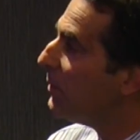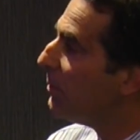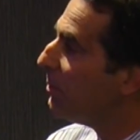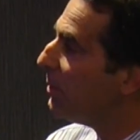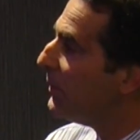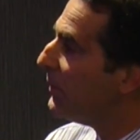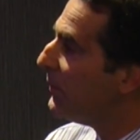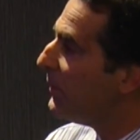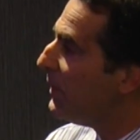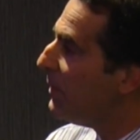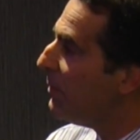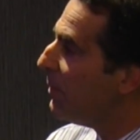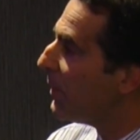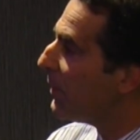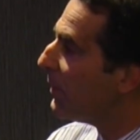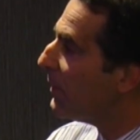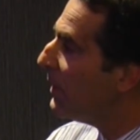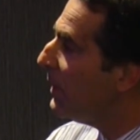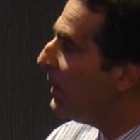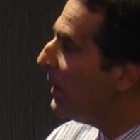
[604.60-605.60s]
or
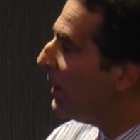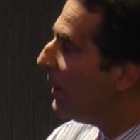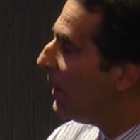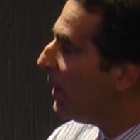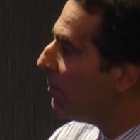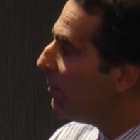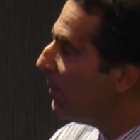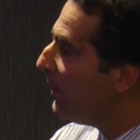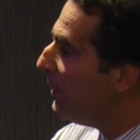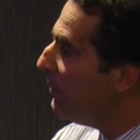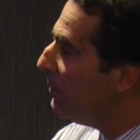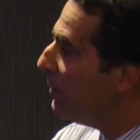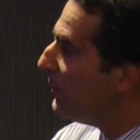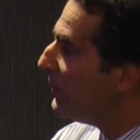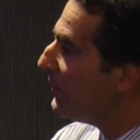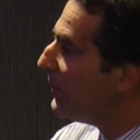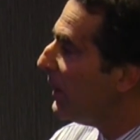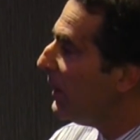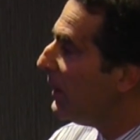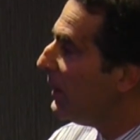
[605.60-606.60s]
placebo, and blood
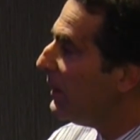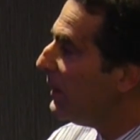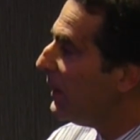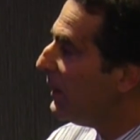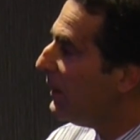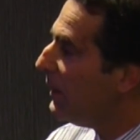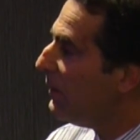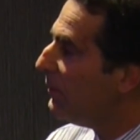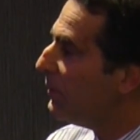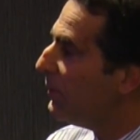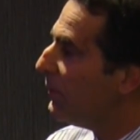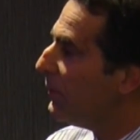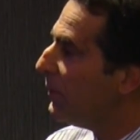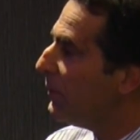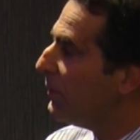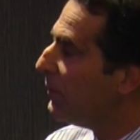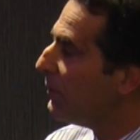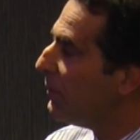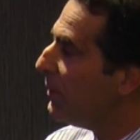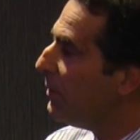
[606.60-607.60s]
was taken at each of
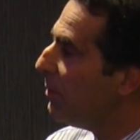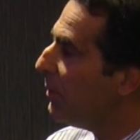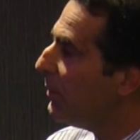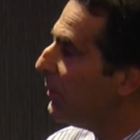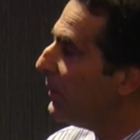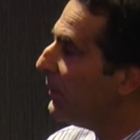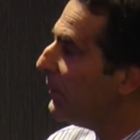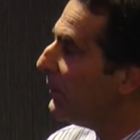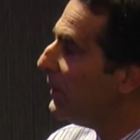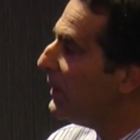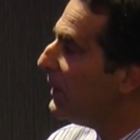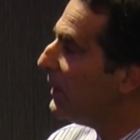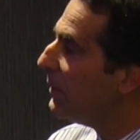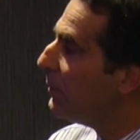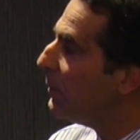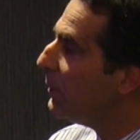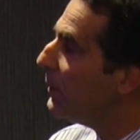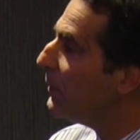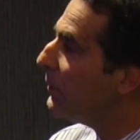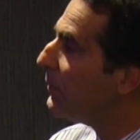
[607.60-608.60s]
those 3 points. In other
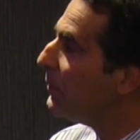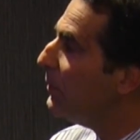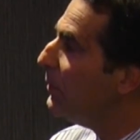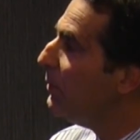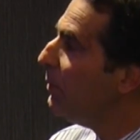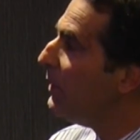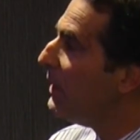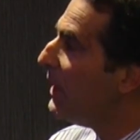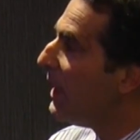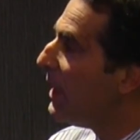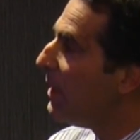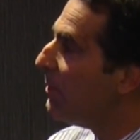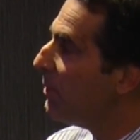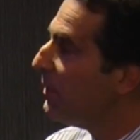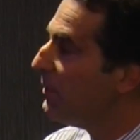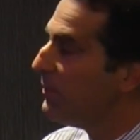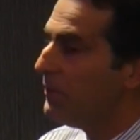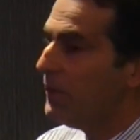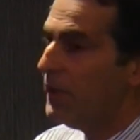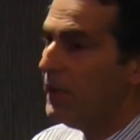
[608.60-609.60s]
words, could we
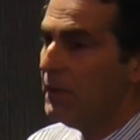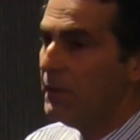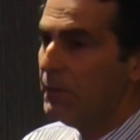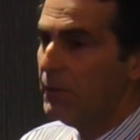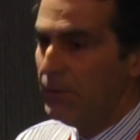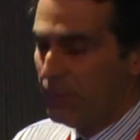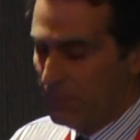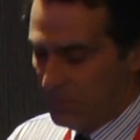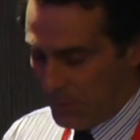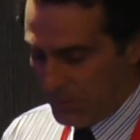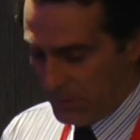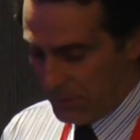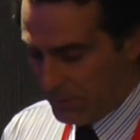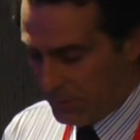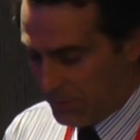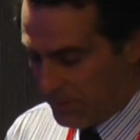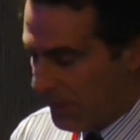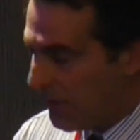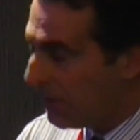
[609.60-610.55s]
amplify the response with